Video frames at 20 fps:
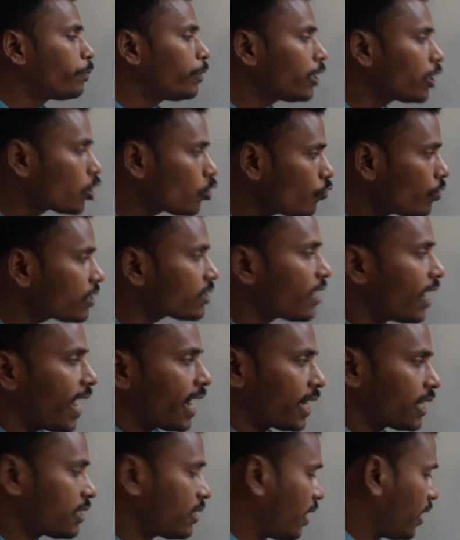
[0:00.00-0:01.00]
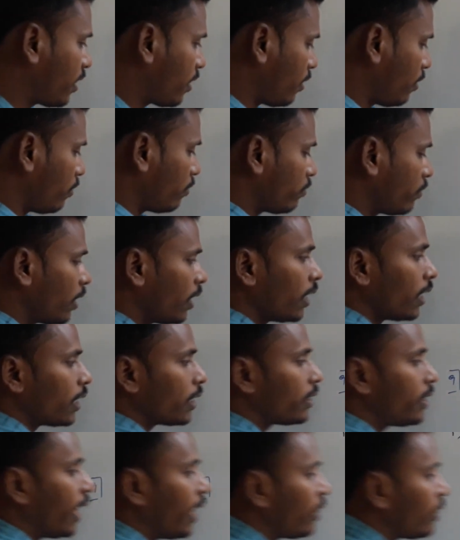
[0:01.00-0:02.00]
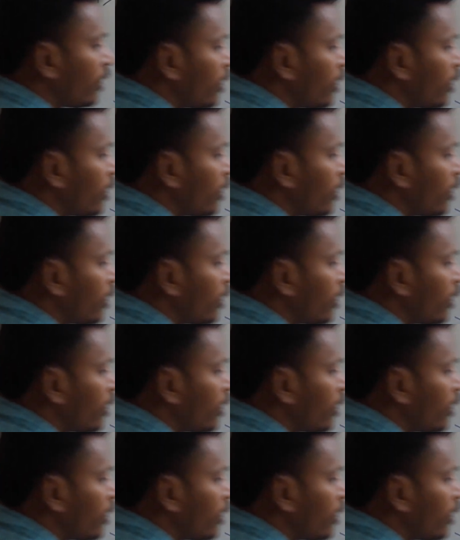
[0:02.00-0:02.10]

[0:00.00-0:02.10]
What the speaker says: PQ is lattice rectum, then